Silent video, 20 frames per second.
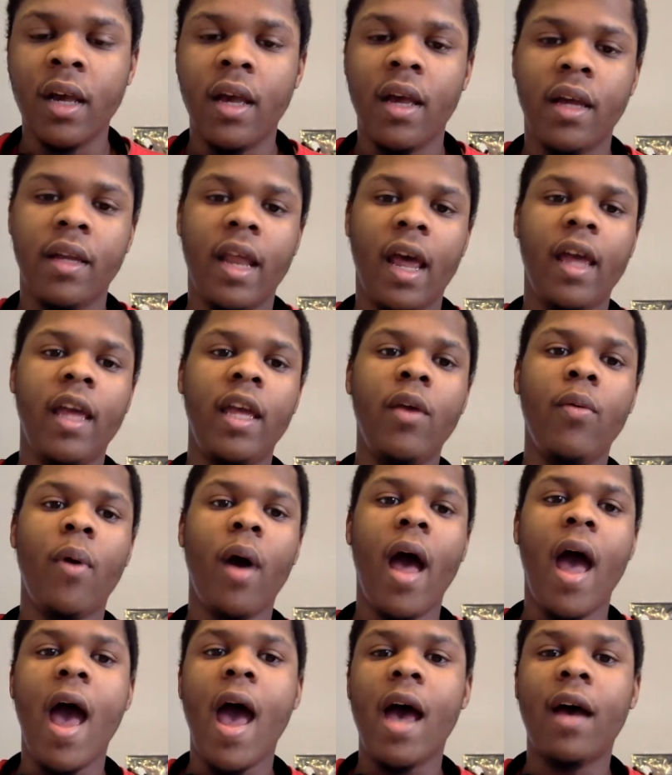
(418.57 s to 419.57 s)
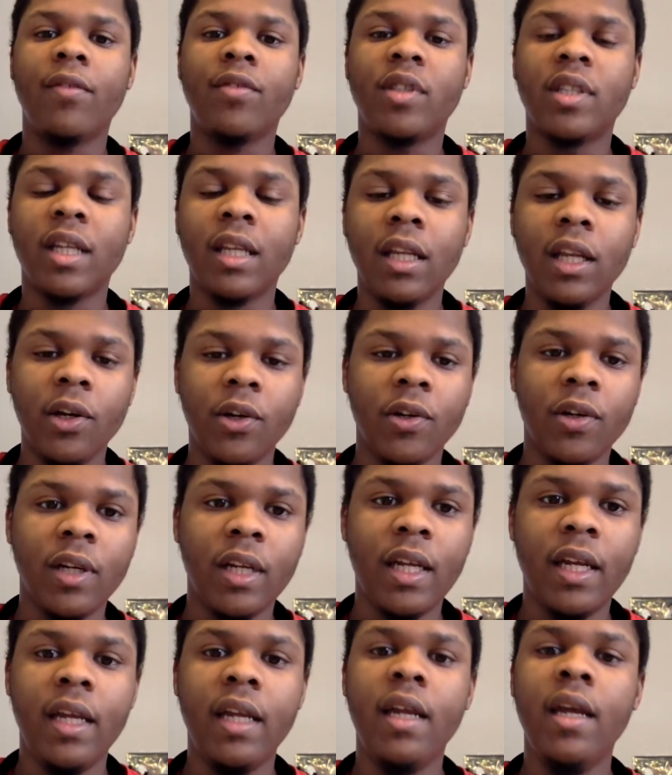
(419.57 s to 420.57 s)
that he would have to
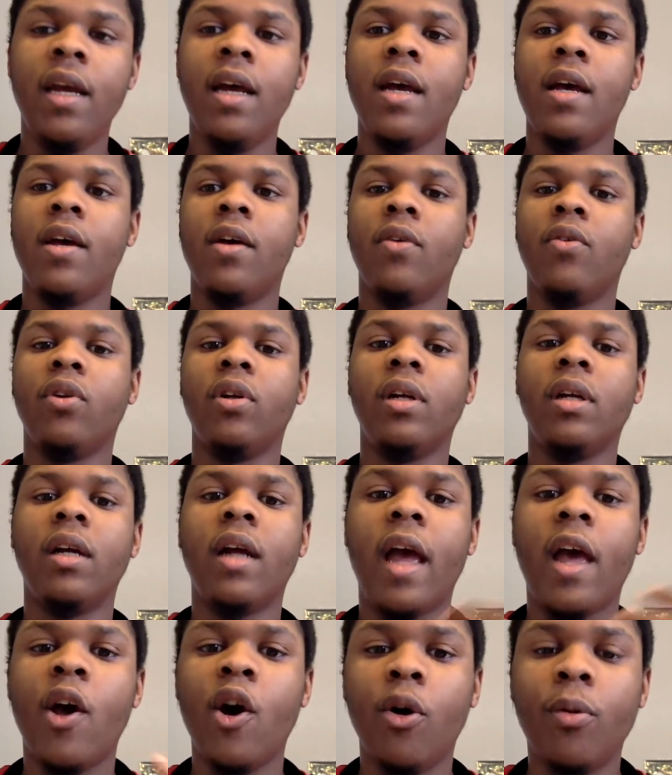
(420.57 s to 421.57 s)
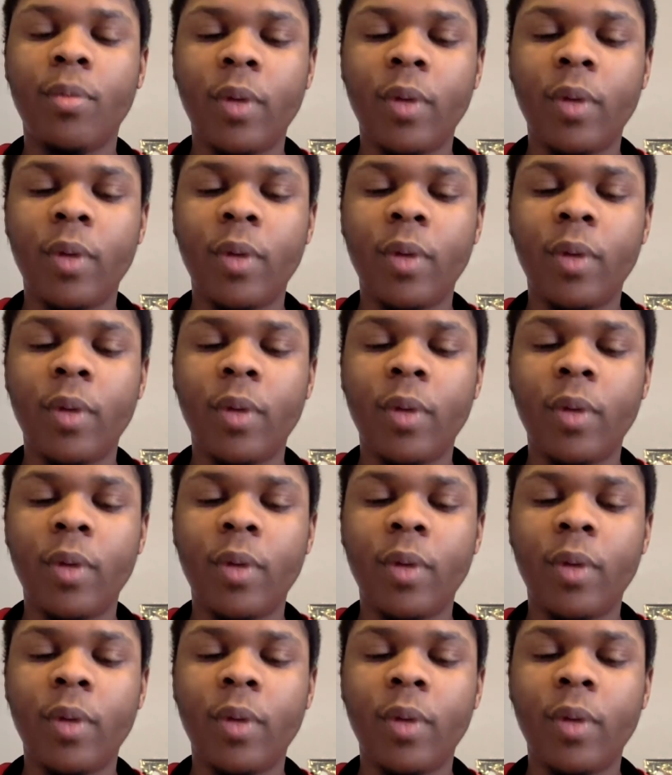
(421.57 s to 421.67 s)
literally help